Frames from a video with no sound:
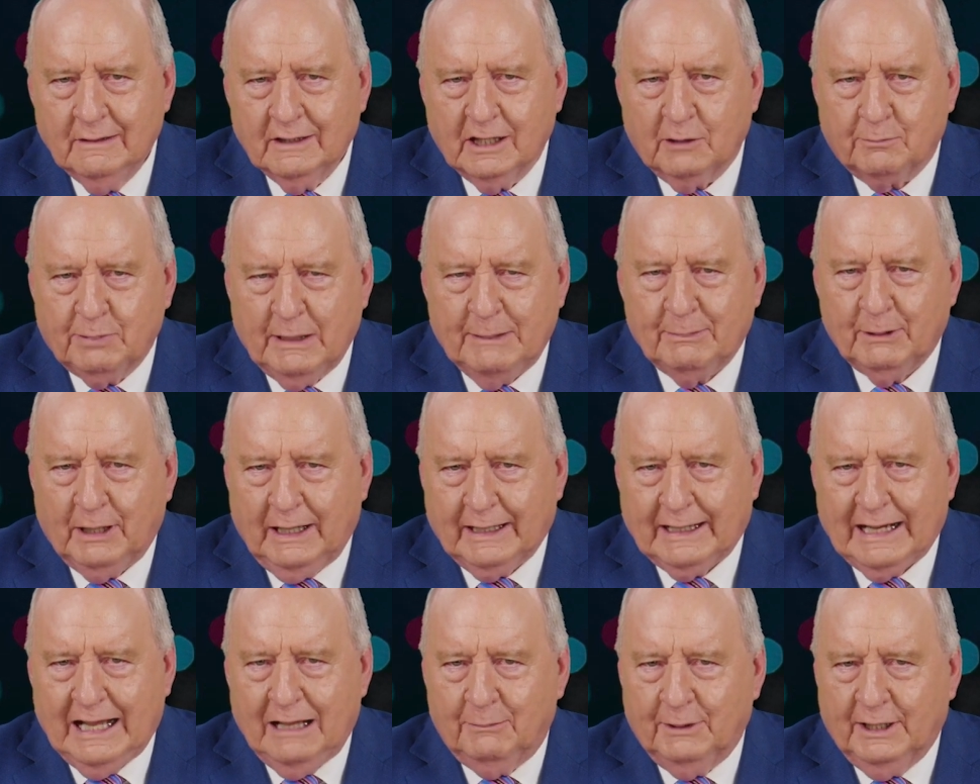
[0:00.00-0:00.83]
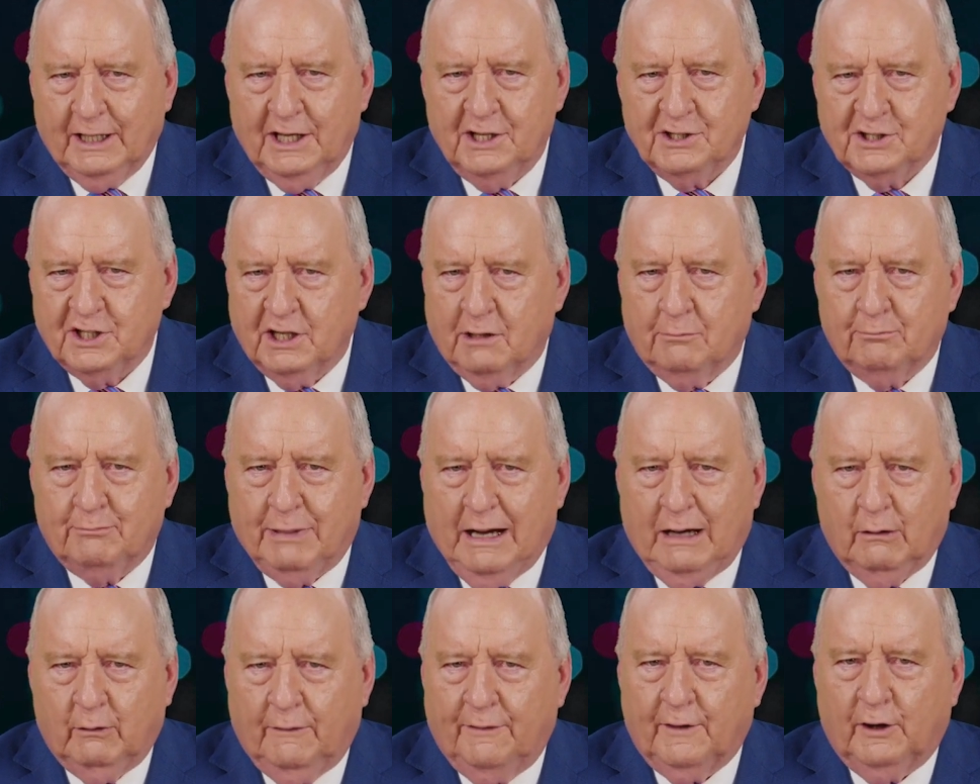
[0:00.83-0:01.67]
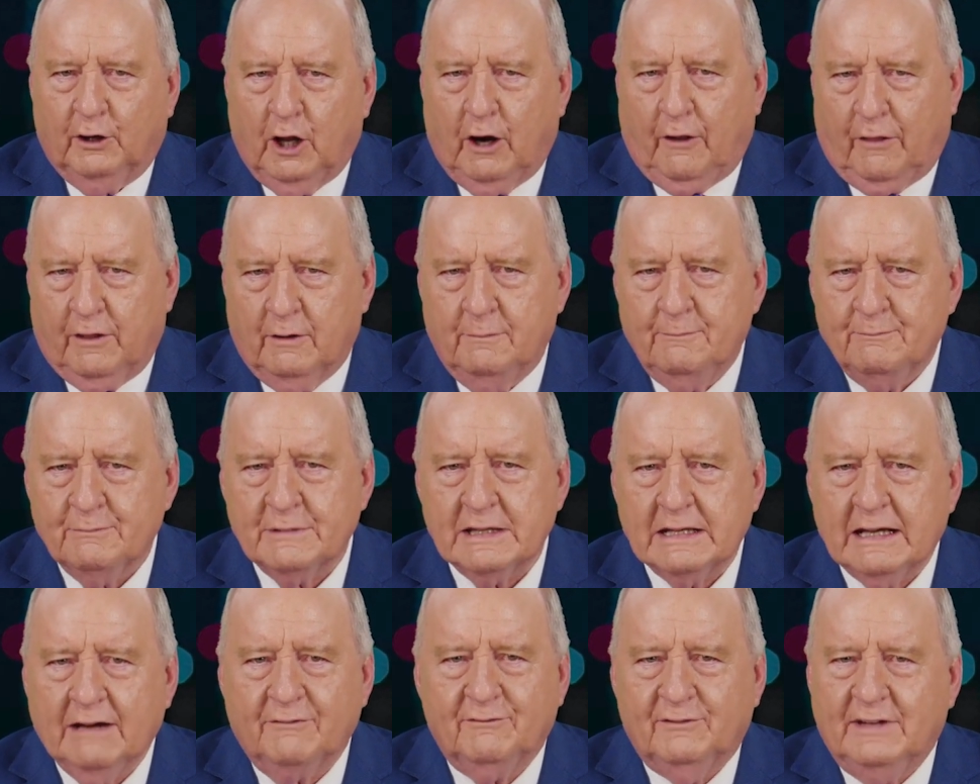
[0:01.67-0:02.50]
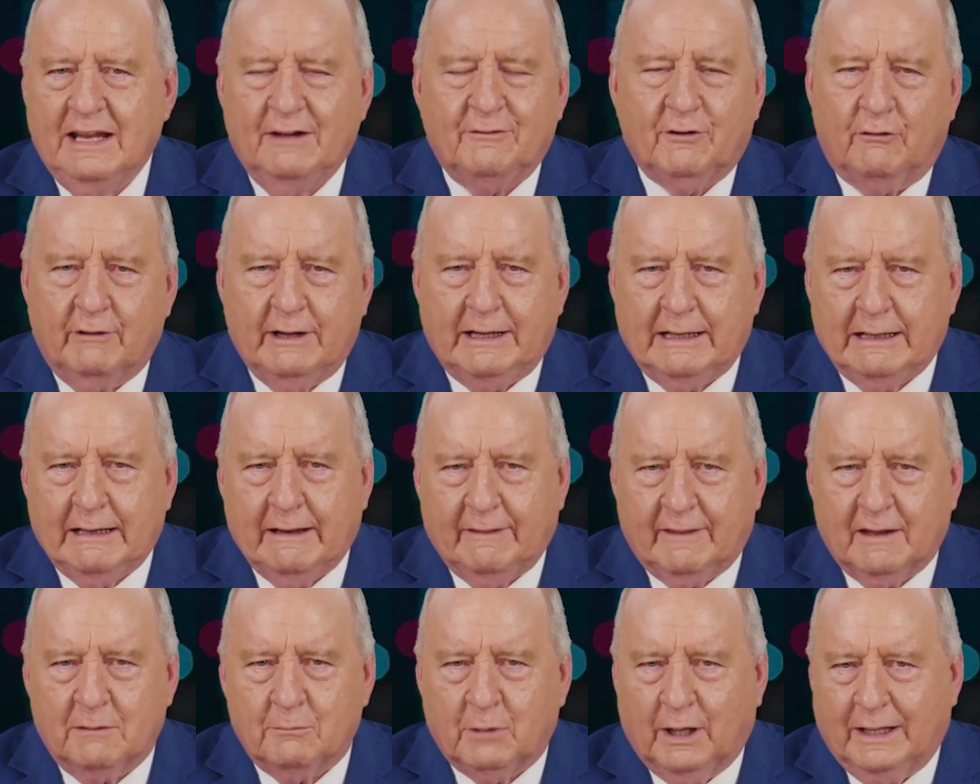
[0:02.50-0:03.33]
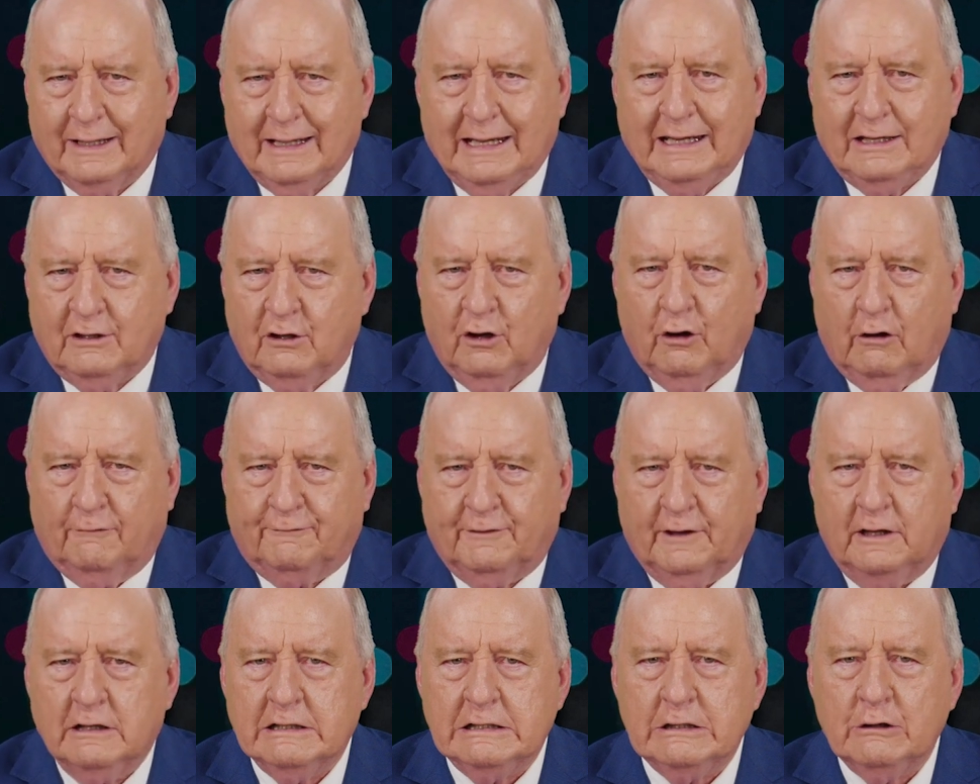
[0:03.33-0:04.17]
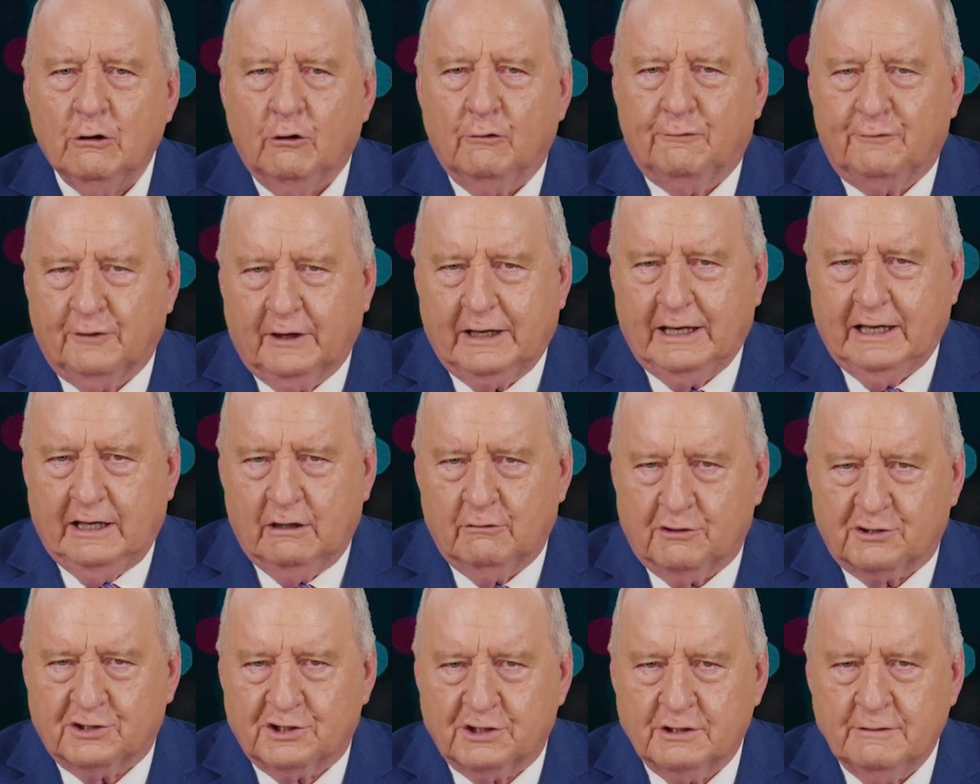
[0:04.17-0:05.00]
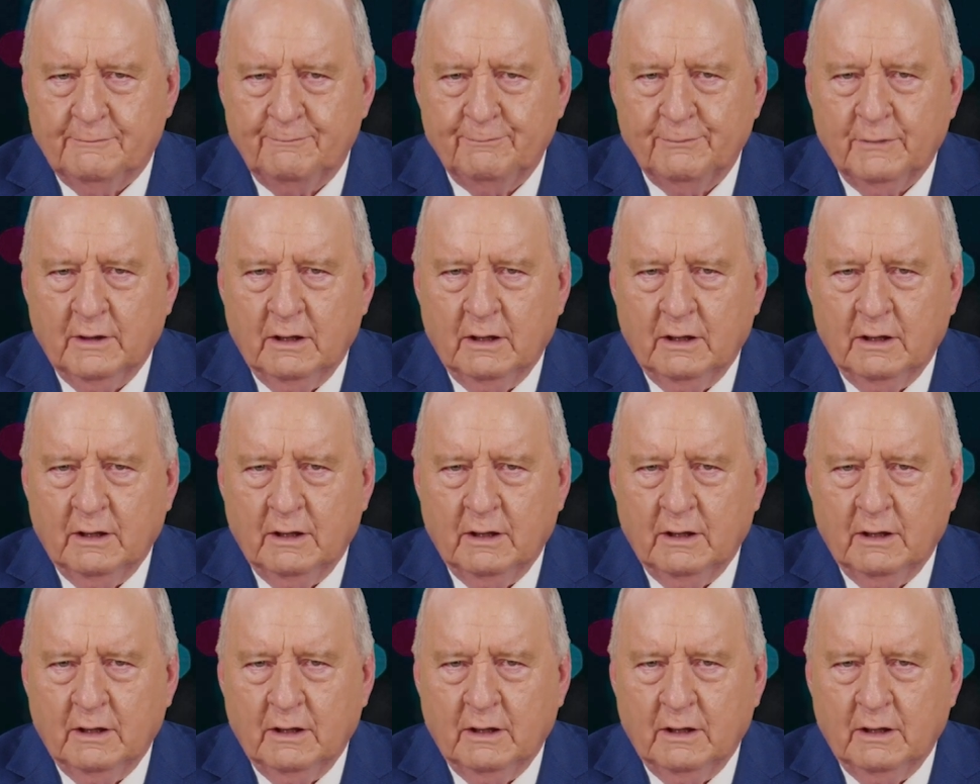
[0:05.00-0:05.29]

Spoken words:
that people like Albanese and Bowen, the lot of them, have never read anything by Edenhofer or Figueres.